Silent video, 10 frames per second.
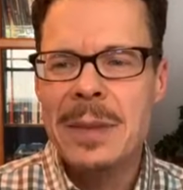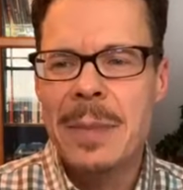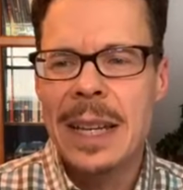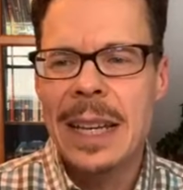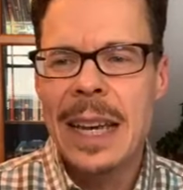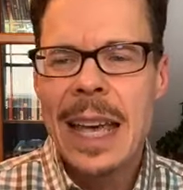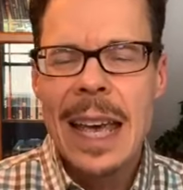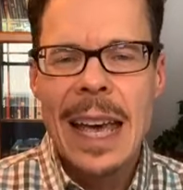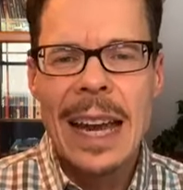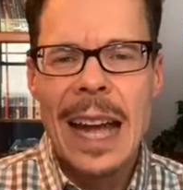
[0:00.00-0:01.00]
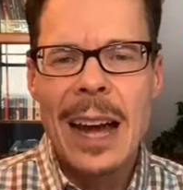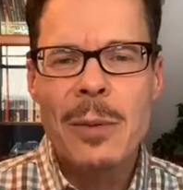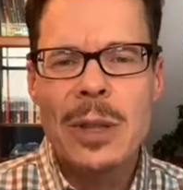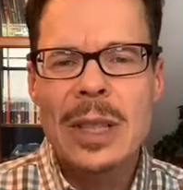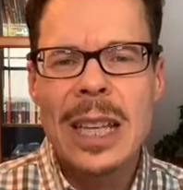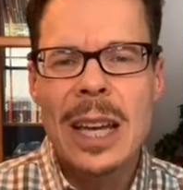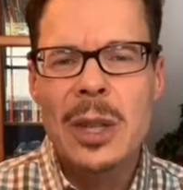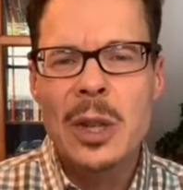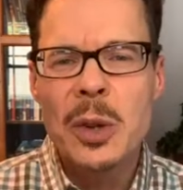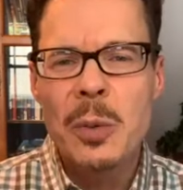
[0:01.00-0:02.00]
me, and I will tell
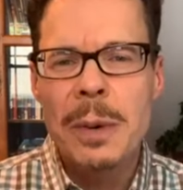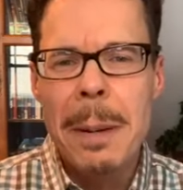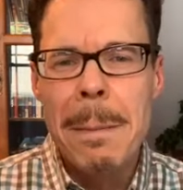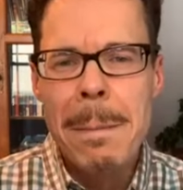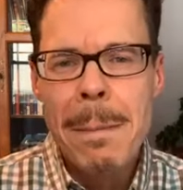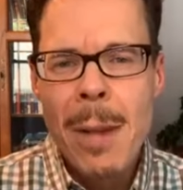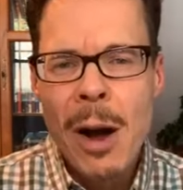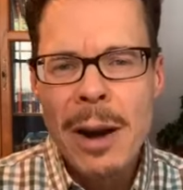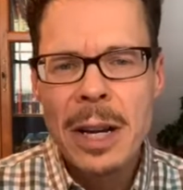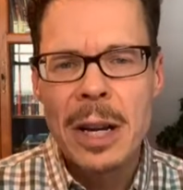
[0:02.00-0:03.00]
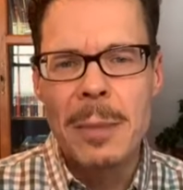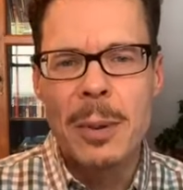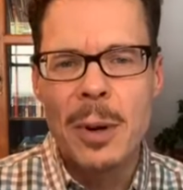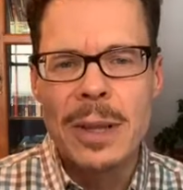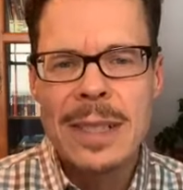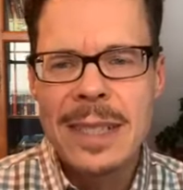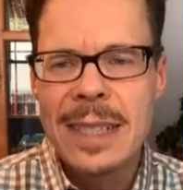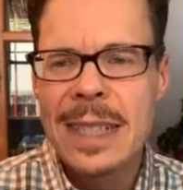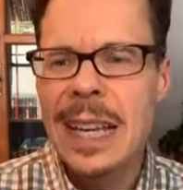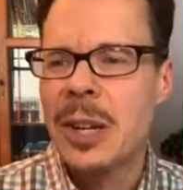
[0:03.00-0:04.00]
you remarkable
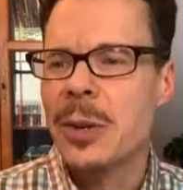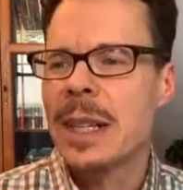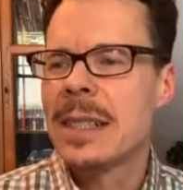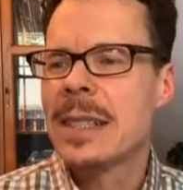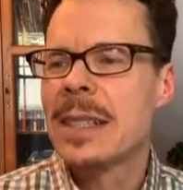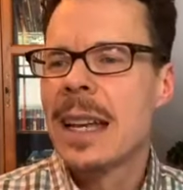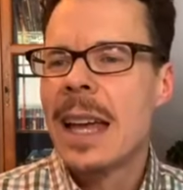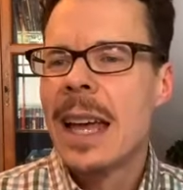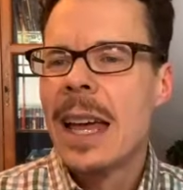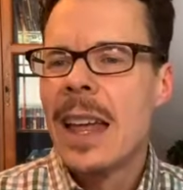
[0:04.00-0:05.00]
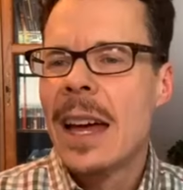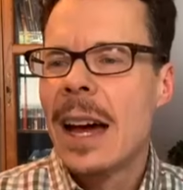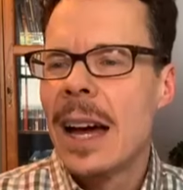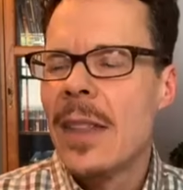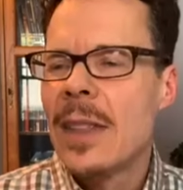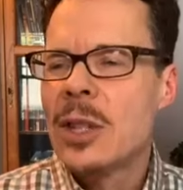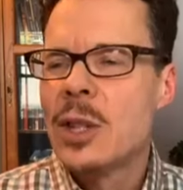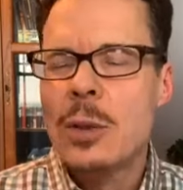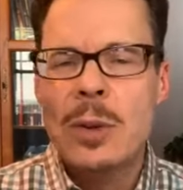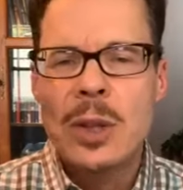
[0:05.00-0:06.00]
secrets that
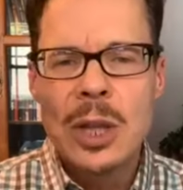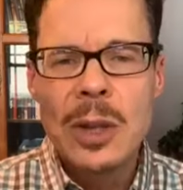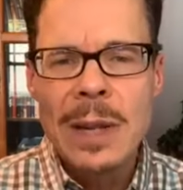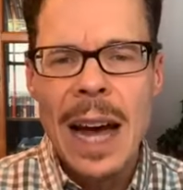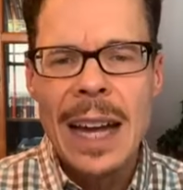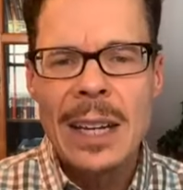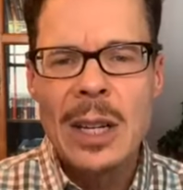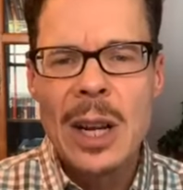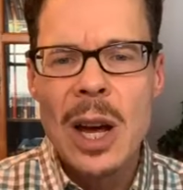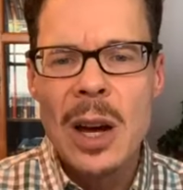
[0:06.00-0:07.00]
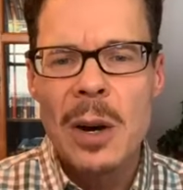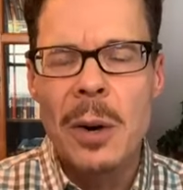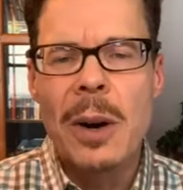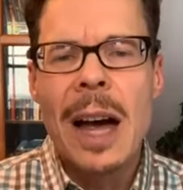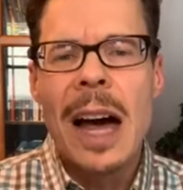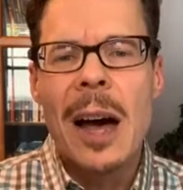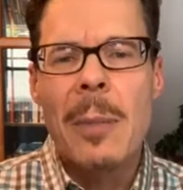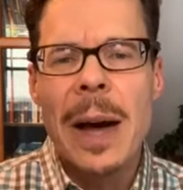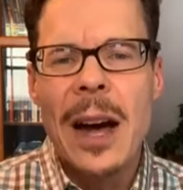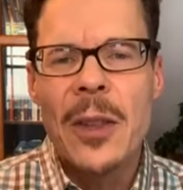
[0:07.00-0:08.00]
you do not know
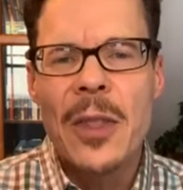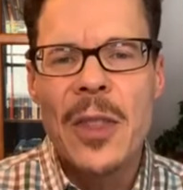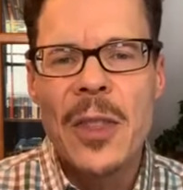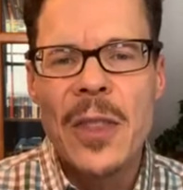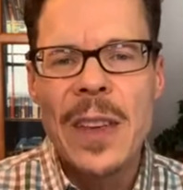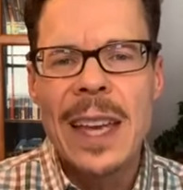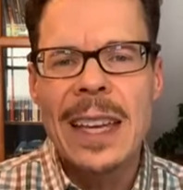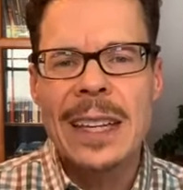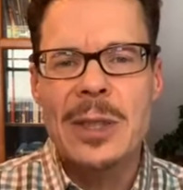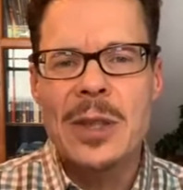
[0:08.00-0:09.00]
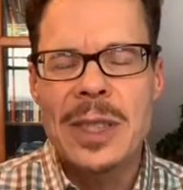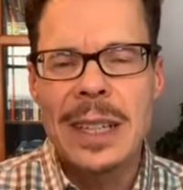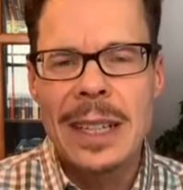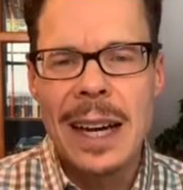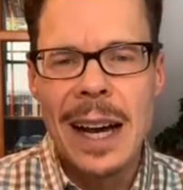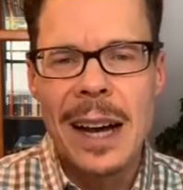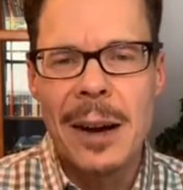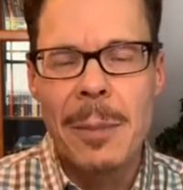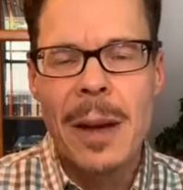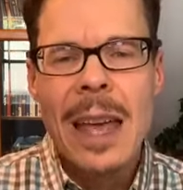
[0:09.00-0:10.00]
about things to
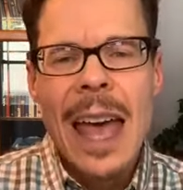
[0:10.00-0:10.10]
come."